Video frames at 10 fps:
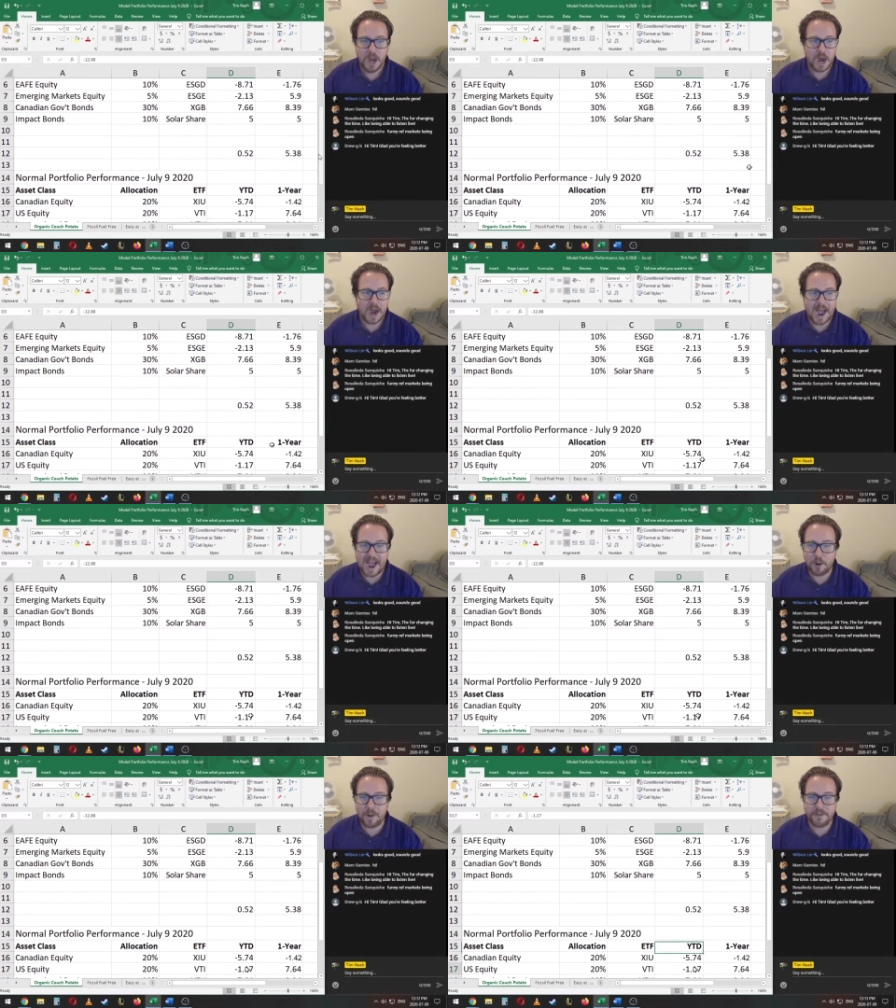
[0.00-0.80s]

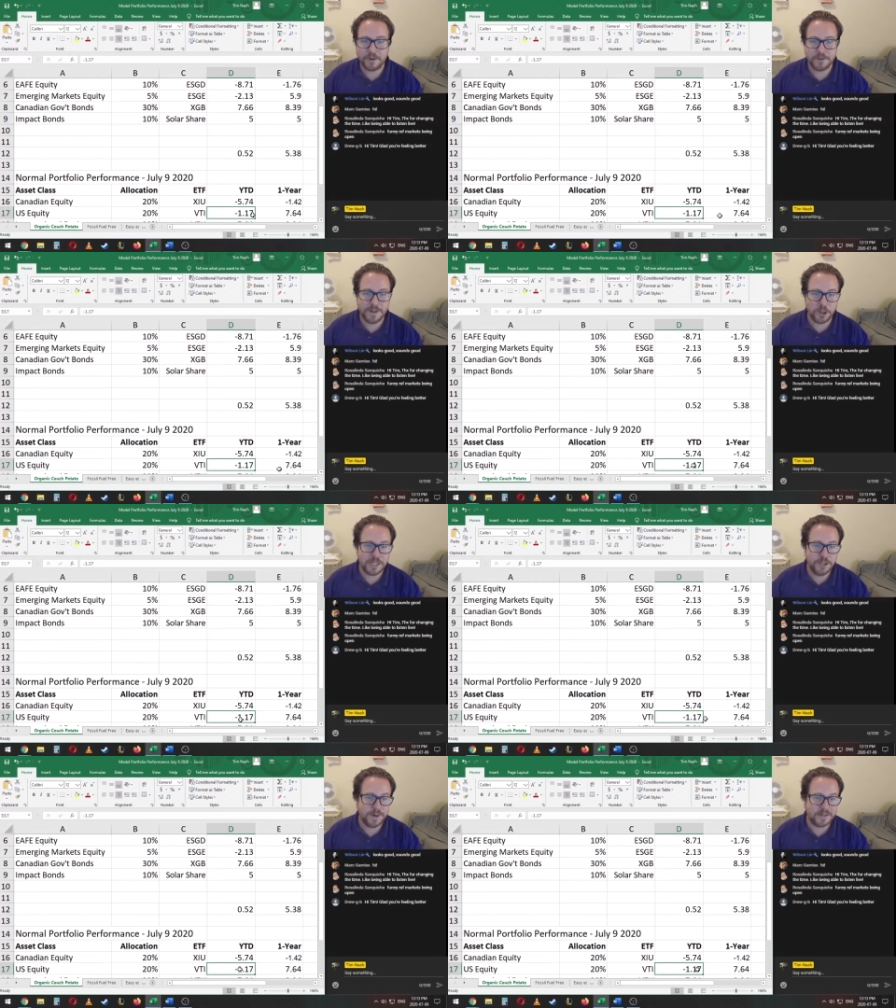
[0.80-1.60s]
However, if we look
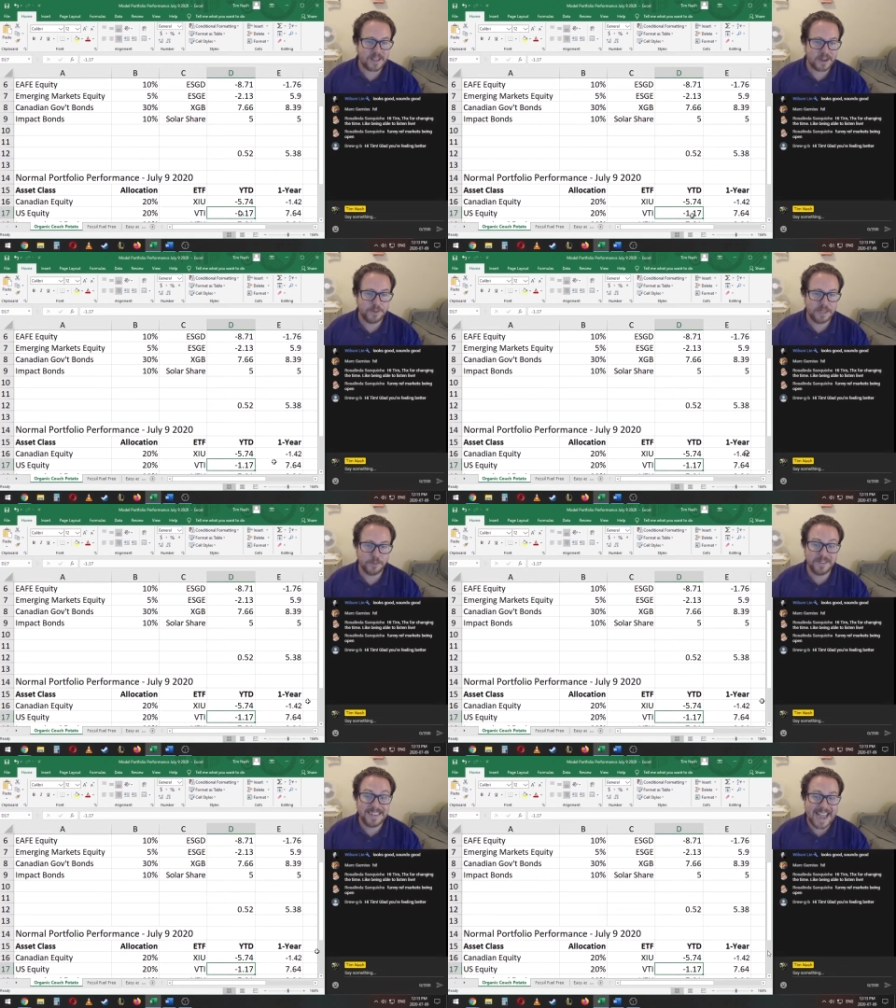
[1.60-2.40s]
at US equity, it
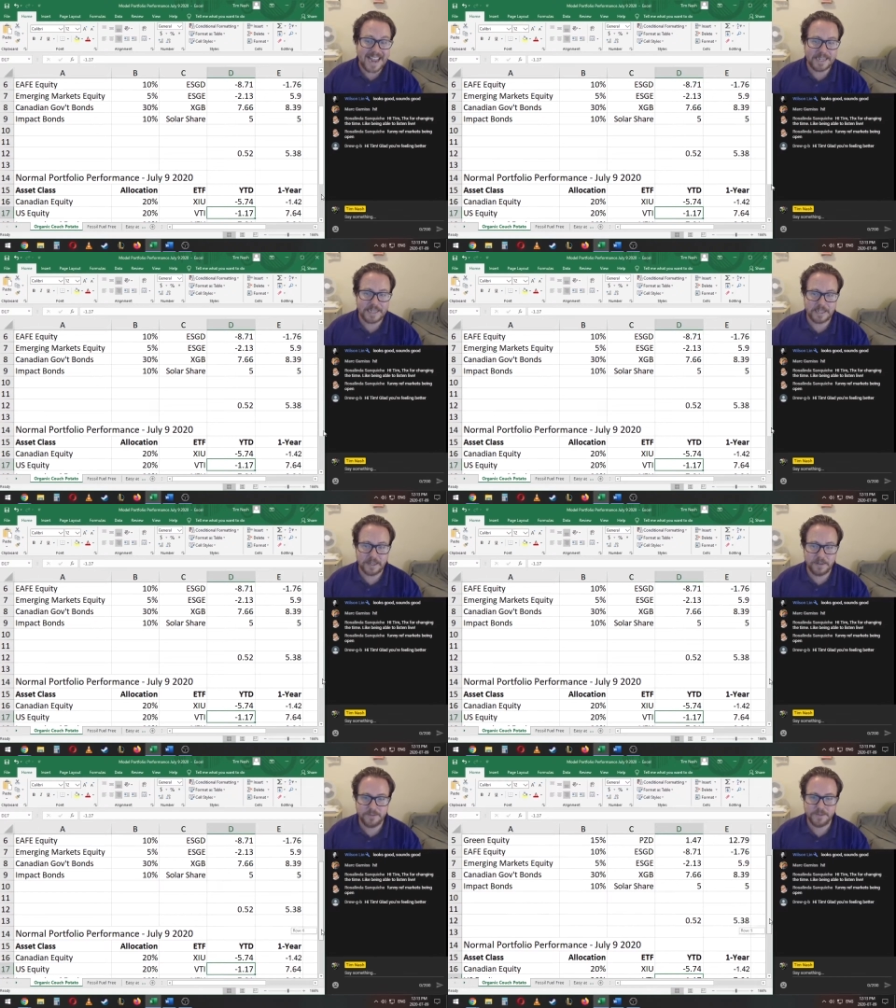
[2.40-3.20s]
was
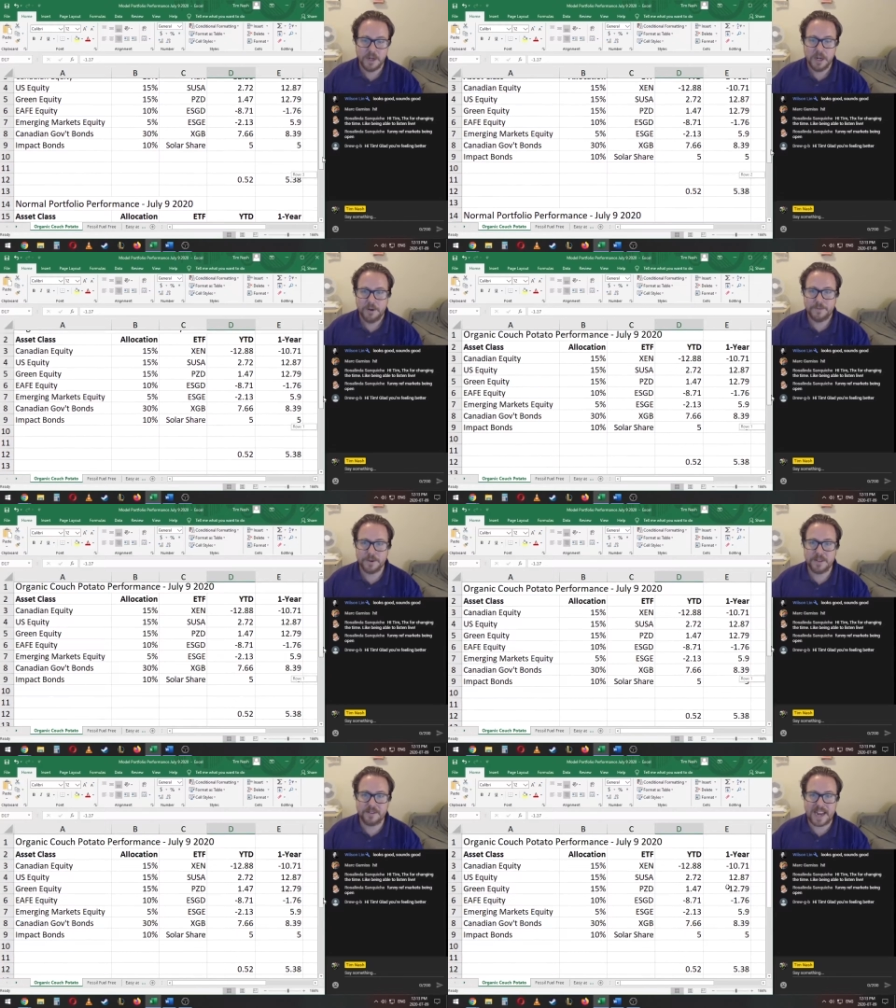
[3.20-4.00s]
negative for
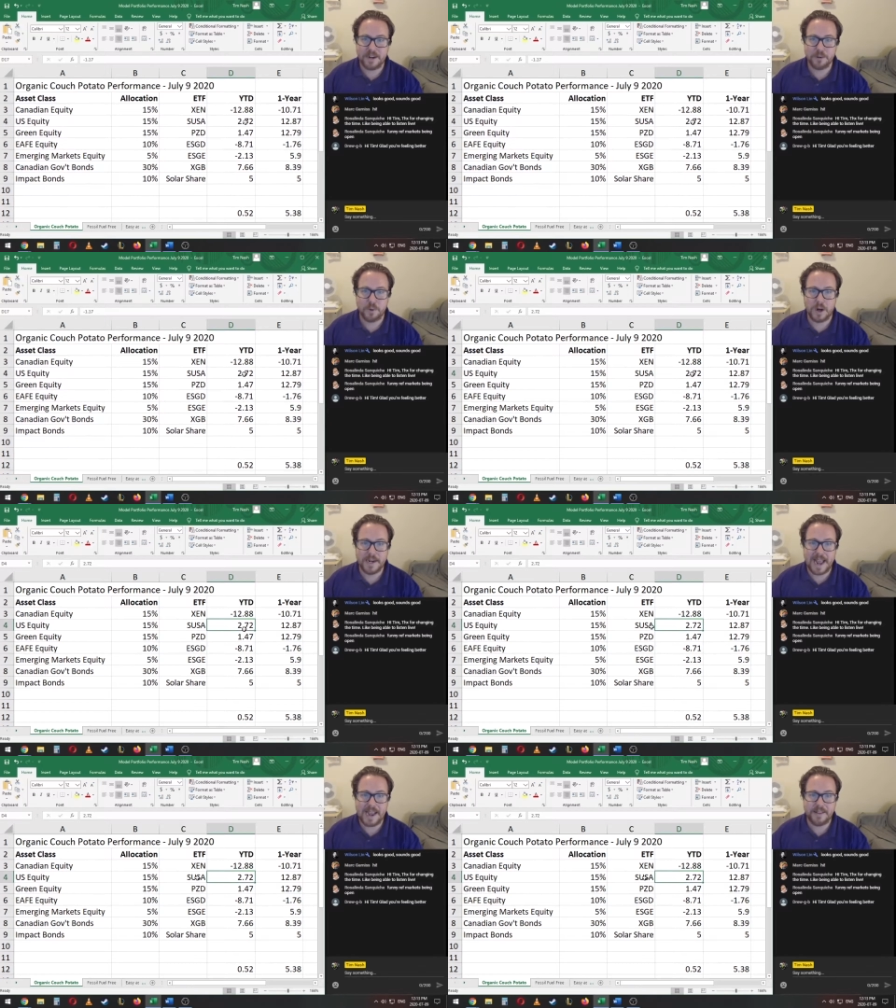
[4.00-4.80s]
the standard
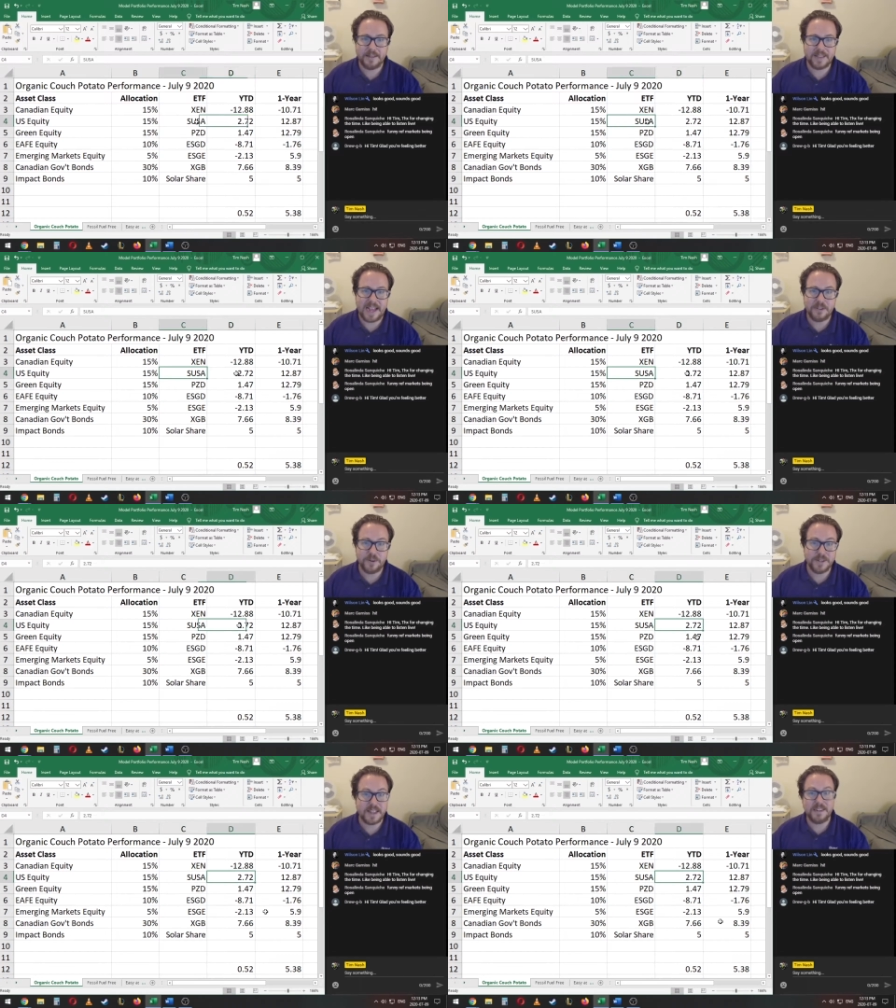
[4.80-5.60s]
one, and this
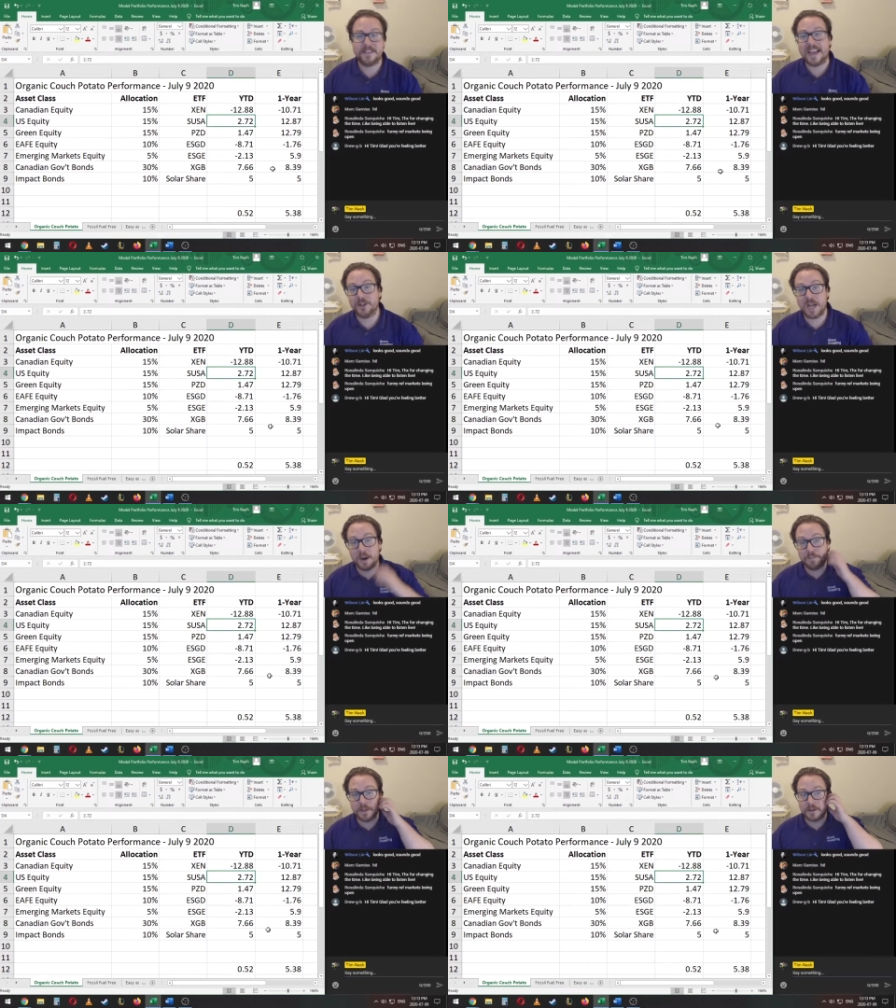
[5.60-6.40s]
SUSA is actually
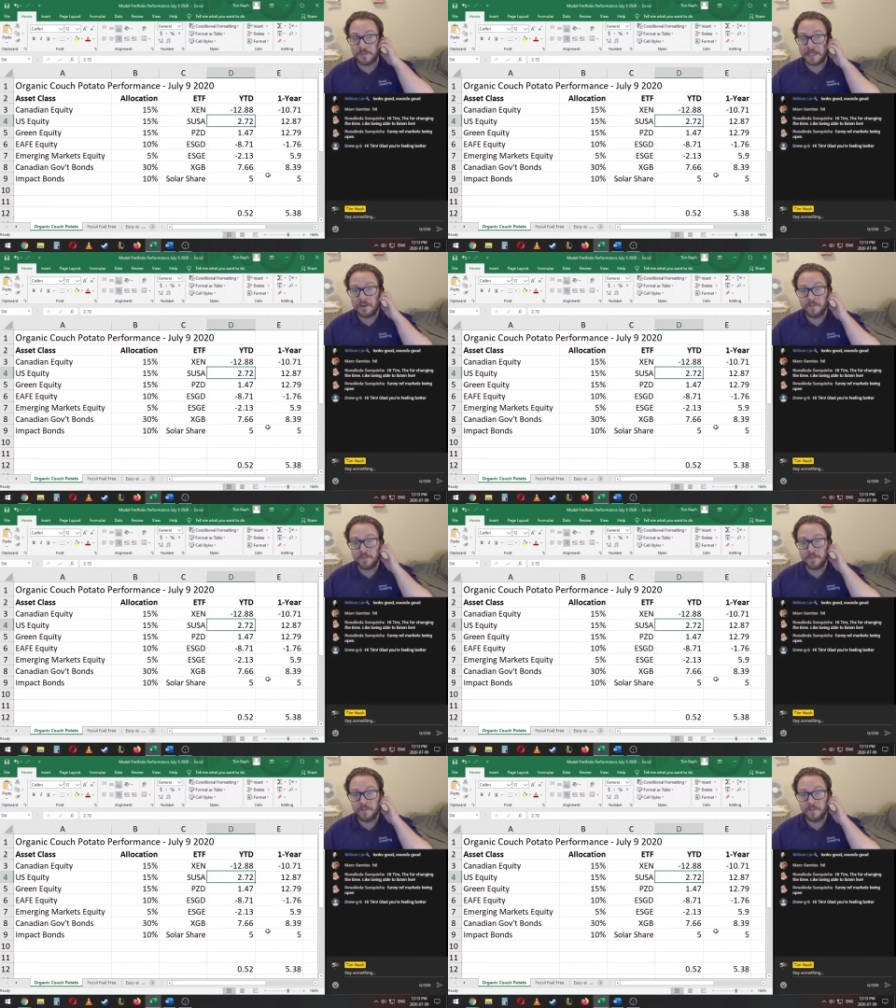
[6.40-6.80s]
up a little bit.